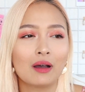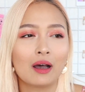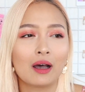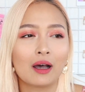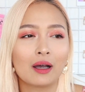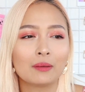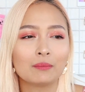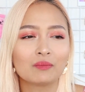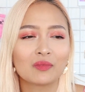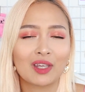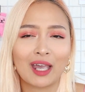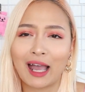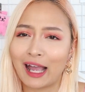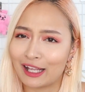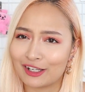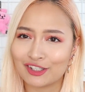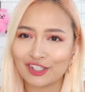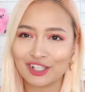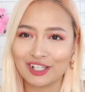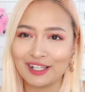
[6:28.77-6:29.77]
um,
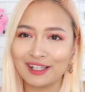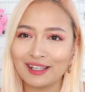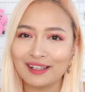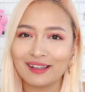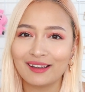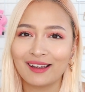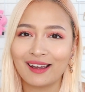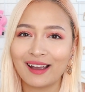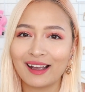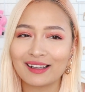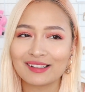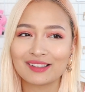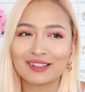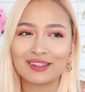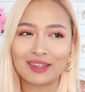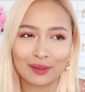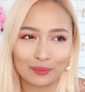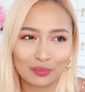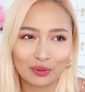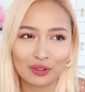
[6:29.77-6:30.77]
catchy as
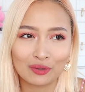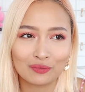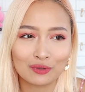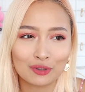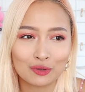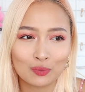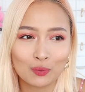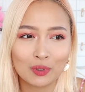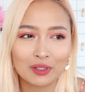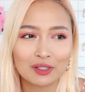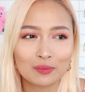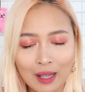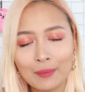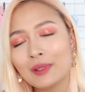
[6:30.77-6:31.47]
their previous ones.